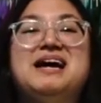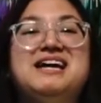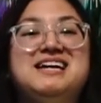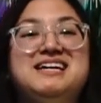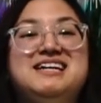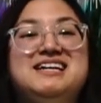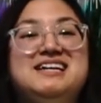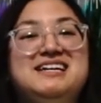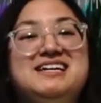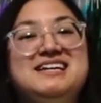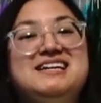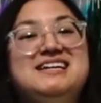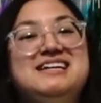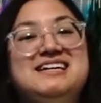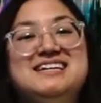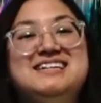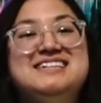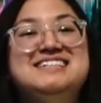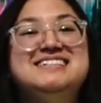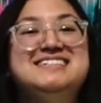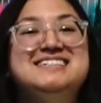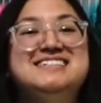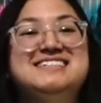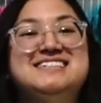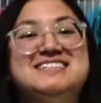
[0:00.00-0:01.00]

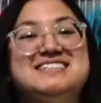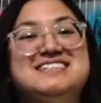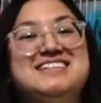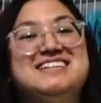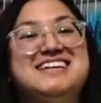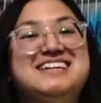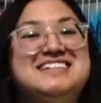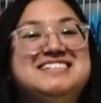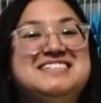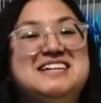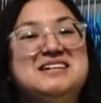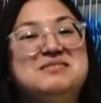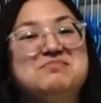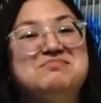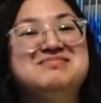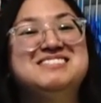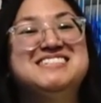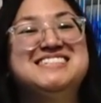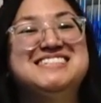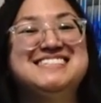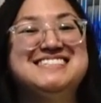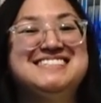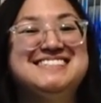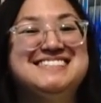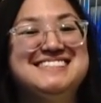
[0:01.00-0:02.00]
Bye! See you next
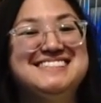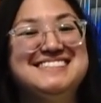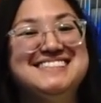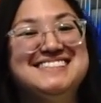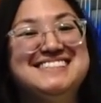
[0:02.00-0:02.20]
time.